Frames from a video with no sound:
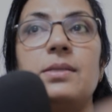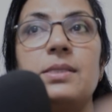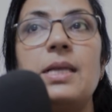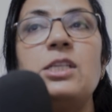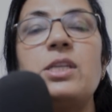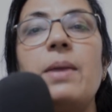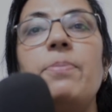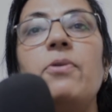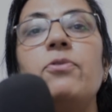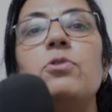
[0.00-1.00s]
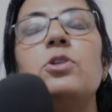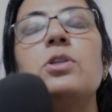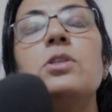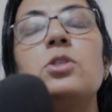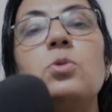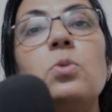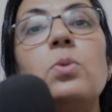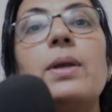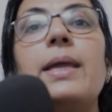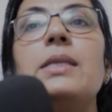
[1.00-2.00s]
such type of questions, do
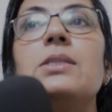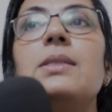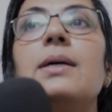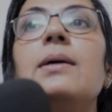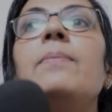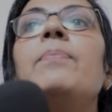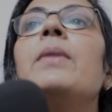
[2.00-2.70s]
write the